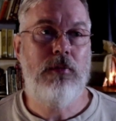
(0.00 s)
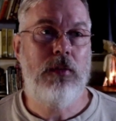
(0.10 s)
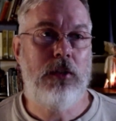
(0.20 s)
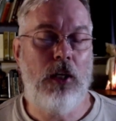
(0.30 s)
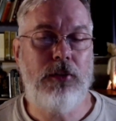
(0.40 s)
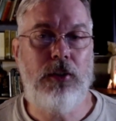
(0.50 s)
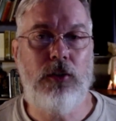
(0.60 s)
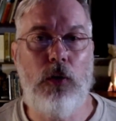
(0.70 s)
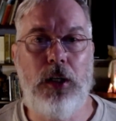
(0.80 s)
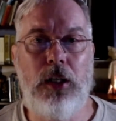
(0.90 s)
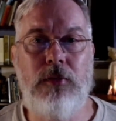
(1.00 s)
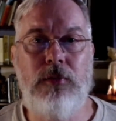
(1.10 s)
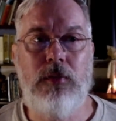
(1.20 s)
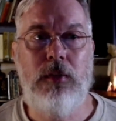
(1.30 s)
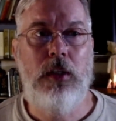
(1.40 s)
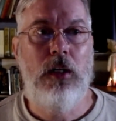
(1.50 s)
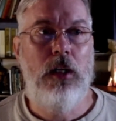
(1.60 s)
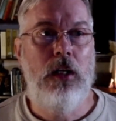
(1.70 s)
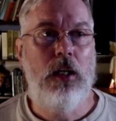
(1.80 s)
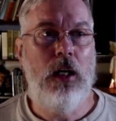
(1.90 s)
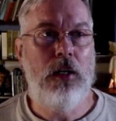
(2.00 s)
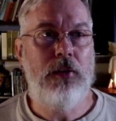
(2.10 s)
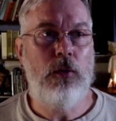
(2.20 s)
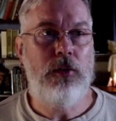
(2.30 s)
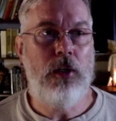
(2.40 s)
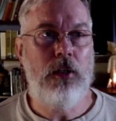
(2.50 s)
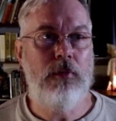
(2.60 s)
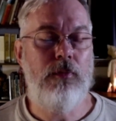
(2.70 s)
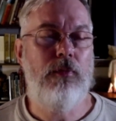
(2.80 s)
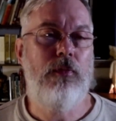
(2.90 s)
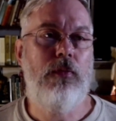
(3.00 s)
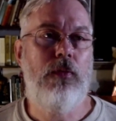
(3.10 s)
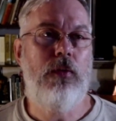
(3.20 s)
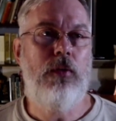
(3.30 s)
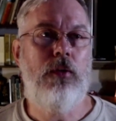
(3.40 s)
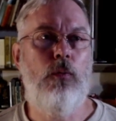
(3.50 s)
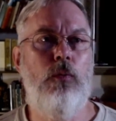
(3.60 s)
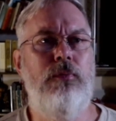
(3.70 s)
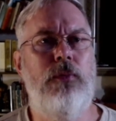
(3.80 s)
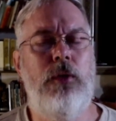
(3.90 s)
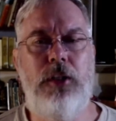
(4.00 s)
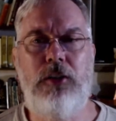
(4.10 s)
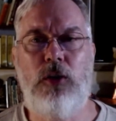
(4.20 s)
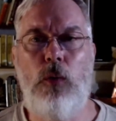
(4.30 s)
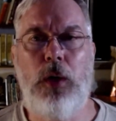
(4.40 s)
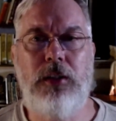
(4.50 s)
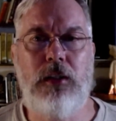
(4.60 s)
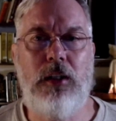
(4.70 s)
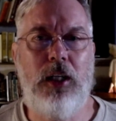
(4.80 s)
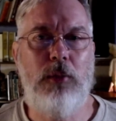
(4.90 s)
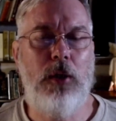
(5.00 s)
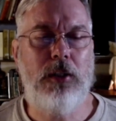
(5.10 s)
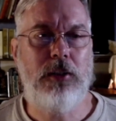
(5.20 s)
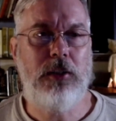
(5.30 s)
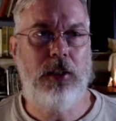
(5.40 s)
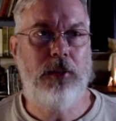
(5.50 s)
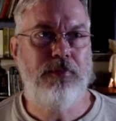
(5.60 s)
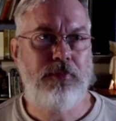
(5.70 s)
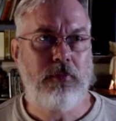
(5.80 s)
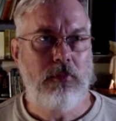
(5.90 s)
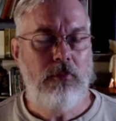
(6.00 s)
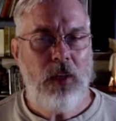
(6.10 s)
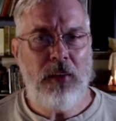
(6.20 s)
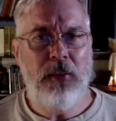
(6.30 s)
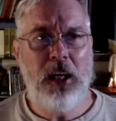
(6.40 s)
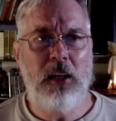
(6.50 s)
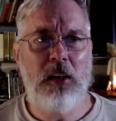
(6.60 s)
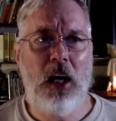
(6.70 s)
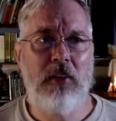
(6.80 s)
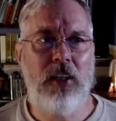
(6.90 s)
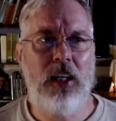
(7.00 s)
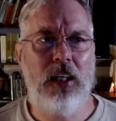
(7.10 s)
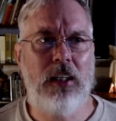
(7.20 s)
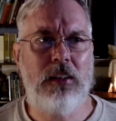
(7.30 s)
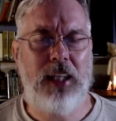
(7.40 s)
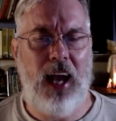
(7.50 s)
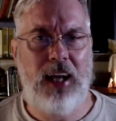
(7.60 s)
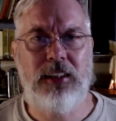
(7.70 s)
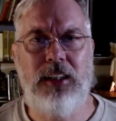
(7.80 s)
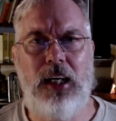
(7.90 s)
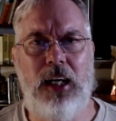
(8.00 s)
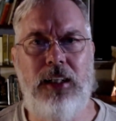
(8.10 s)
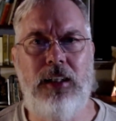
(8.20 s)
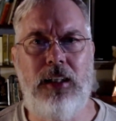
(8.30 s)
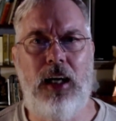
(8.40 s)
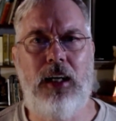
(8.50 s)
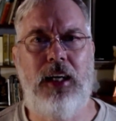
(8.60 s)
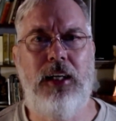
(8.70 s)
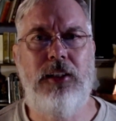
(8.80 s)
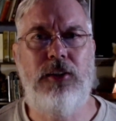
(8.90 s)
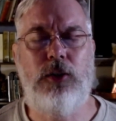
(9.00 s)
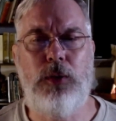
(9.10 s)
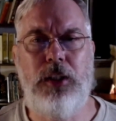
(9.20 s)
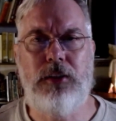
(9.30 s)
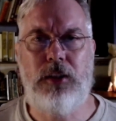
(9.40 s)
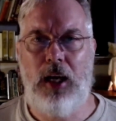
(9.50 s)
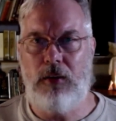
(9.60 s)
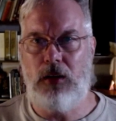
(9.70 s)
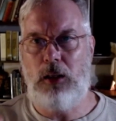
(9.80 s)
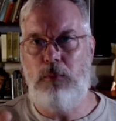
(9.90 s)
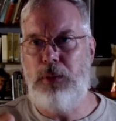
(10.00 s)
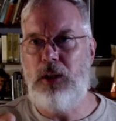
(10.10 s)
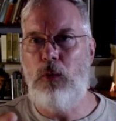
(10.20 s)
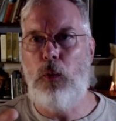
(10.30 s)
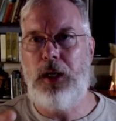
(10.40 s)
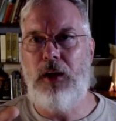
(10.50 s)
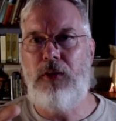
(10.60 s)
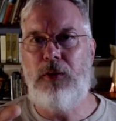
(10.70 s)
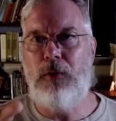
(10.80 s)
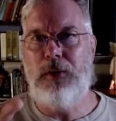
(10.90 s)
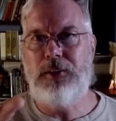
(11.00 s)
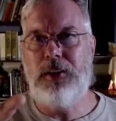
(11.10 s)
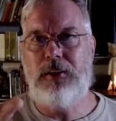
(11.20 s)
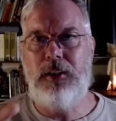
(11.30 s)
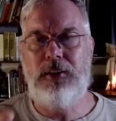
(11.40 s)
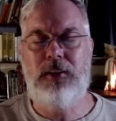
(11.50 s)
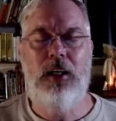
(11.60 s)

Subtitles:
Chaltsindoya, uh, the, the the desert wasteland monastery. They had a lot of cacti and acacia trees that had like big wicked thorns like this.